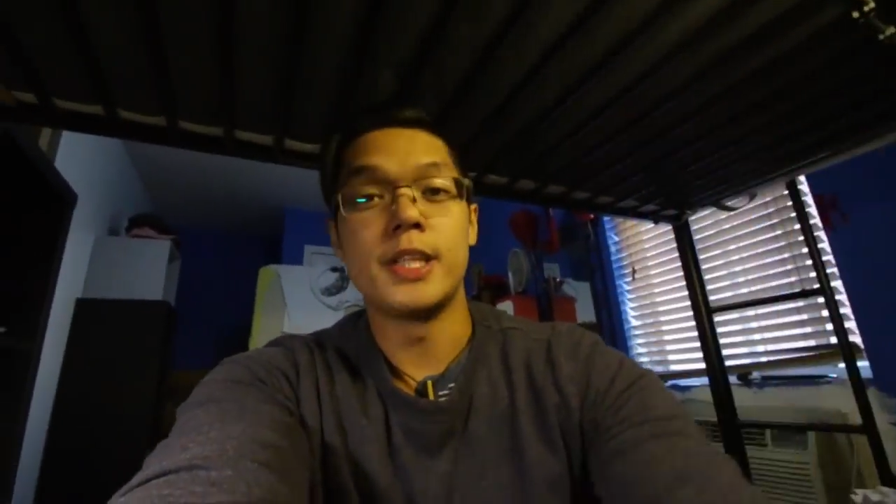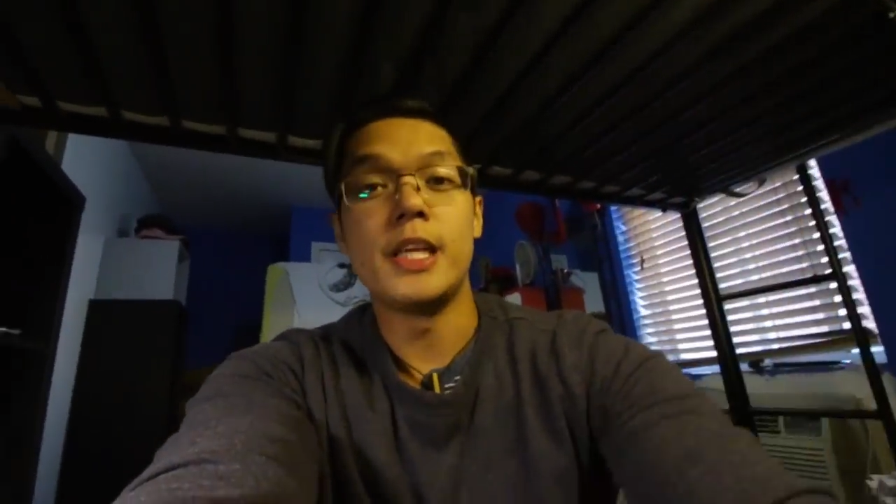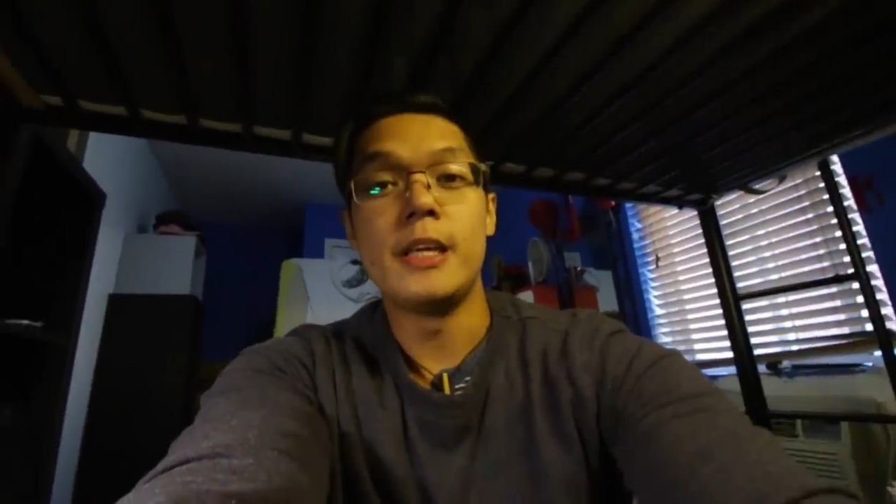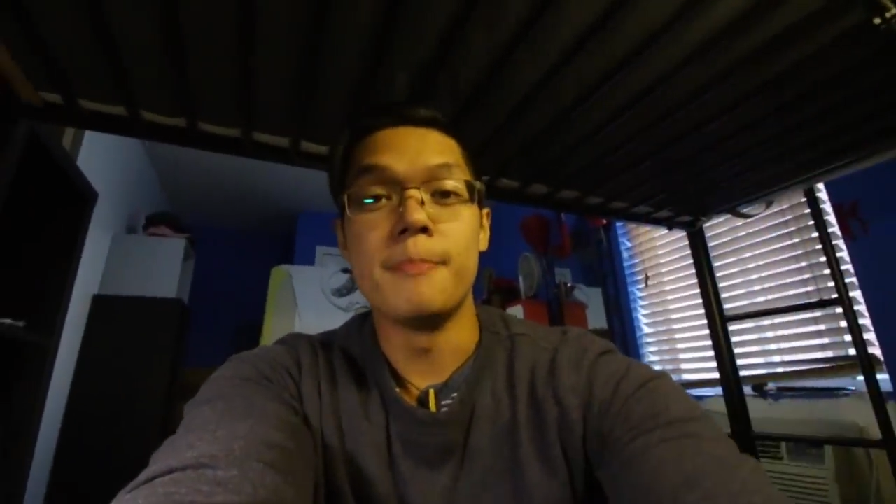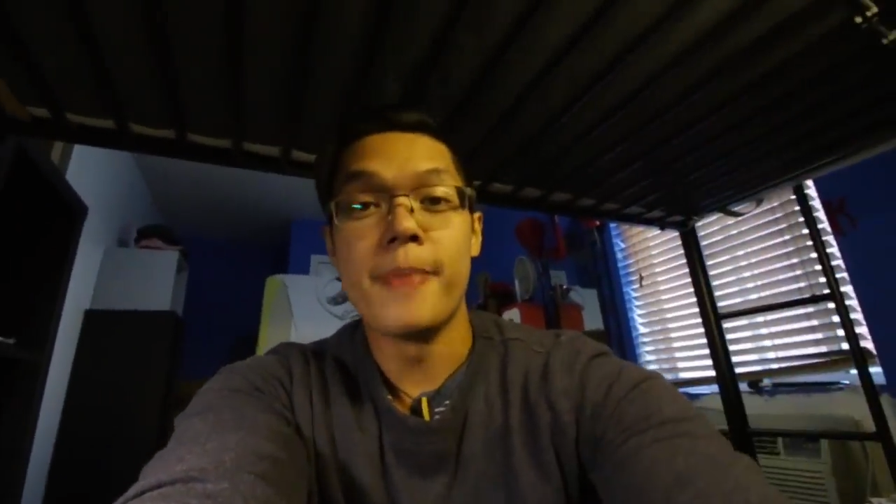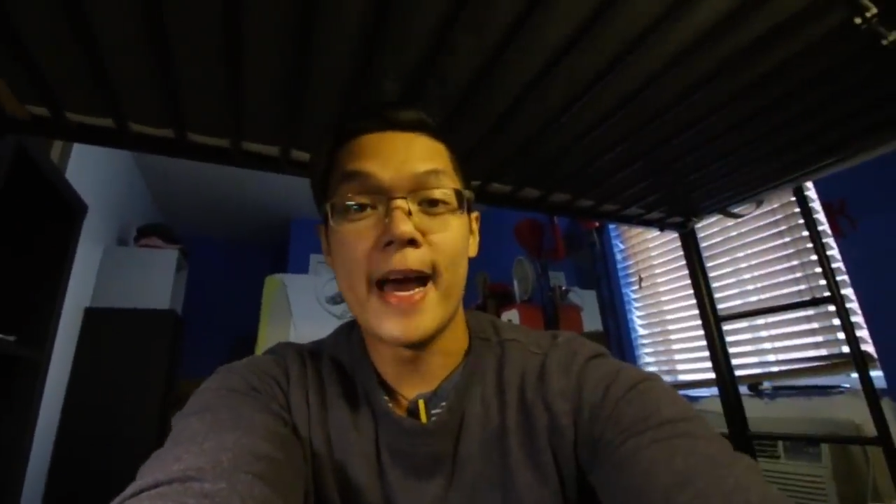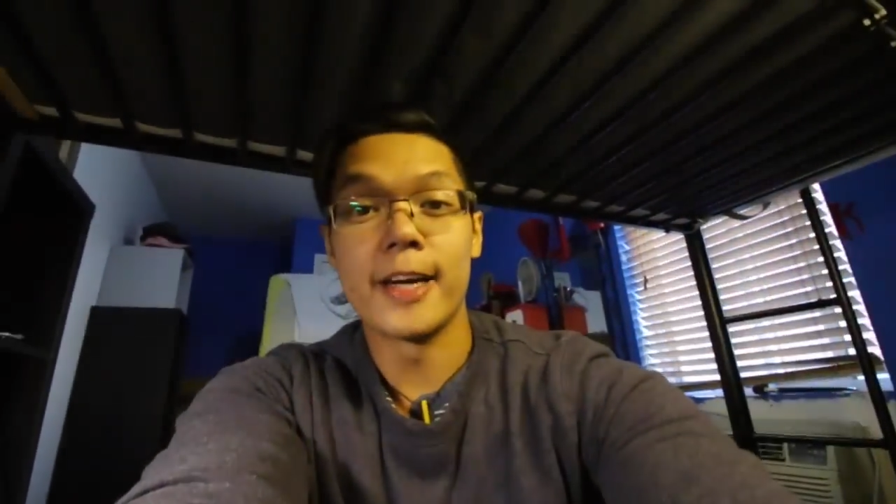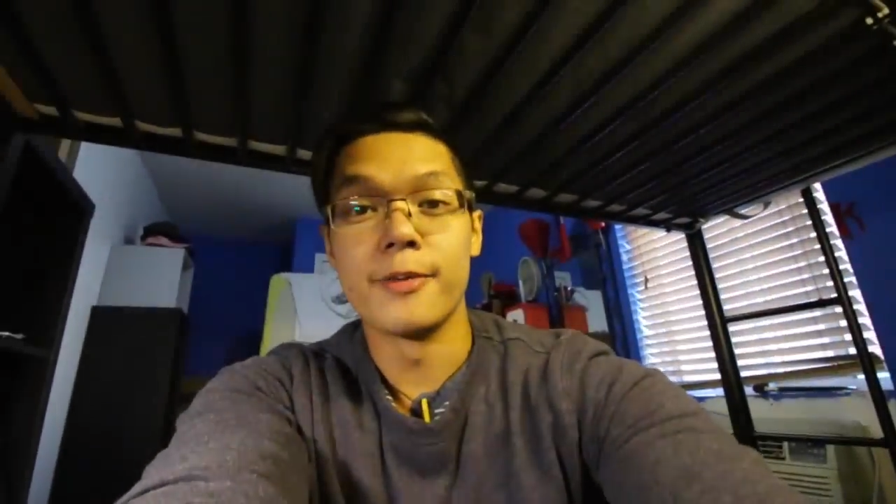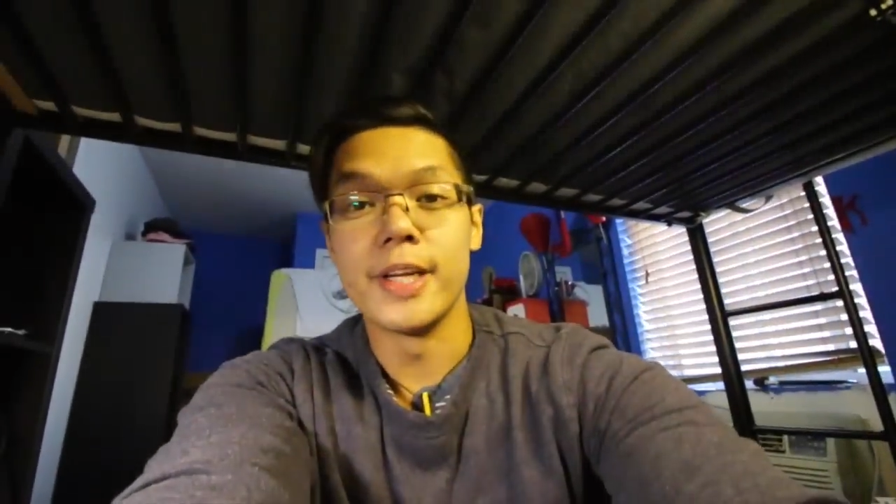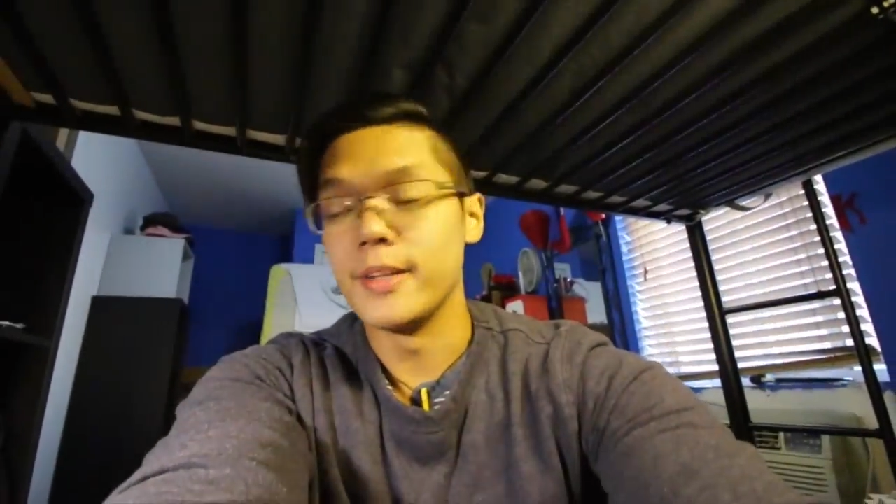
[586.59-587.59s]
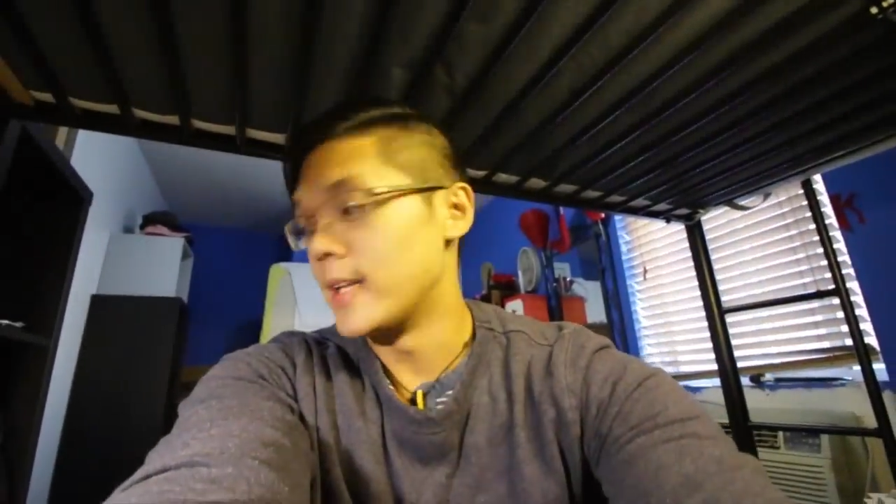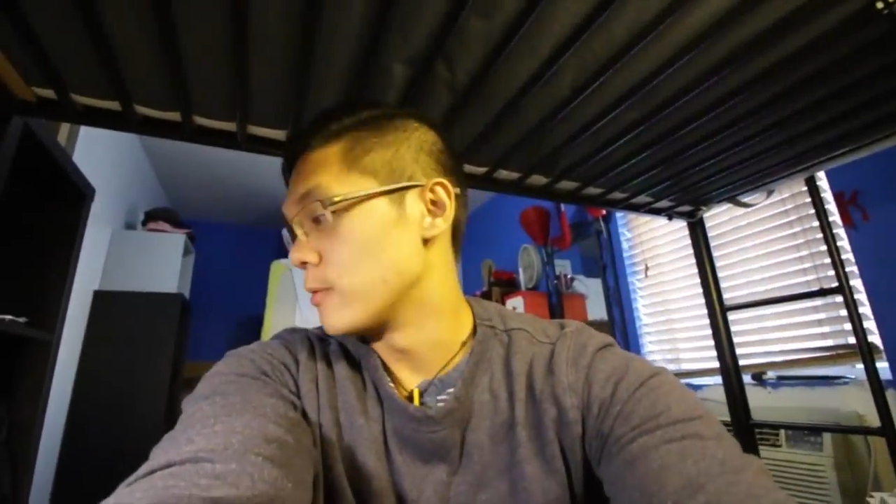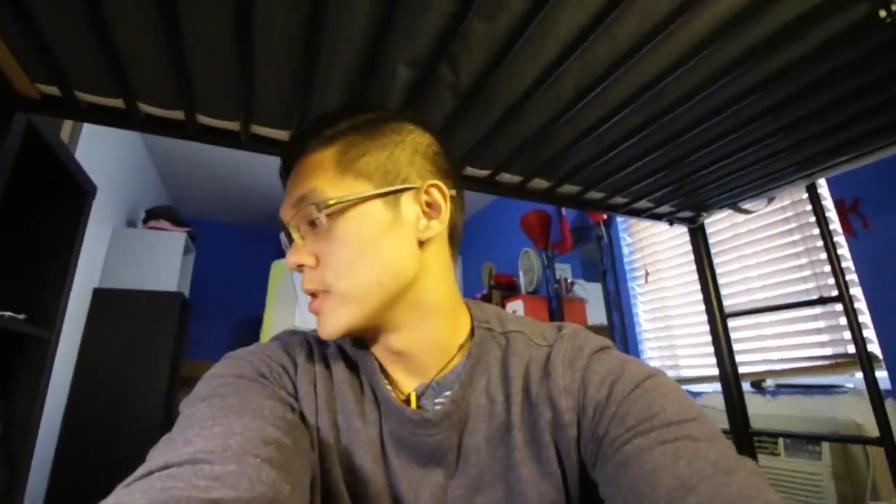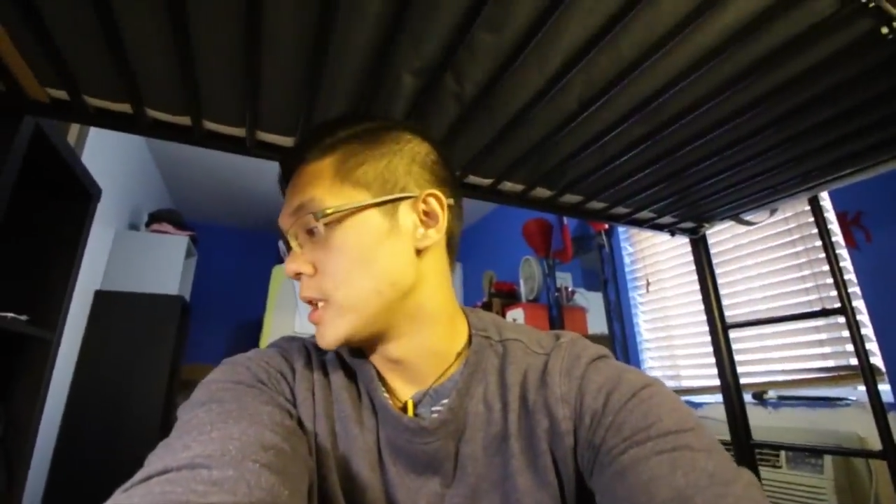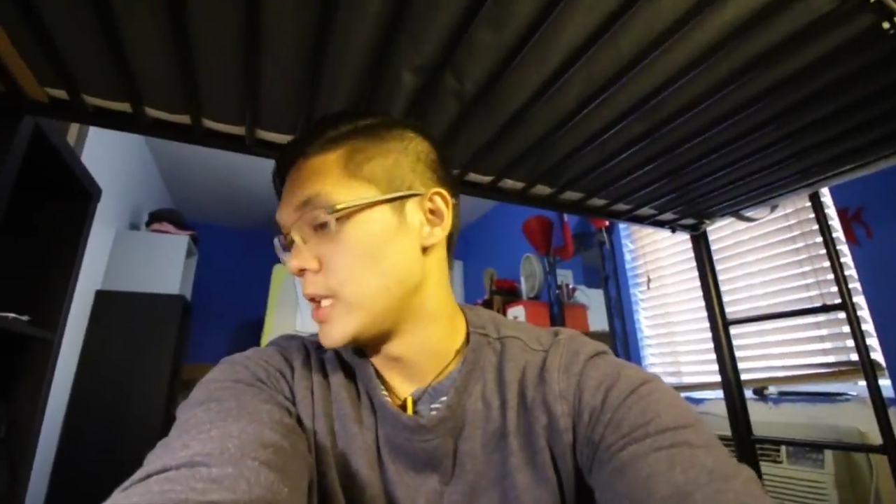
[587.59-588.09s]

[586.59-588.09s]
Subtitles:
the battery. That was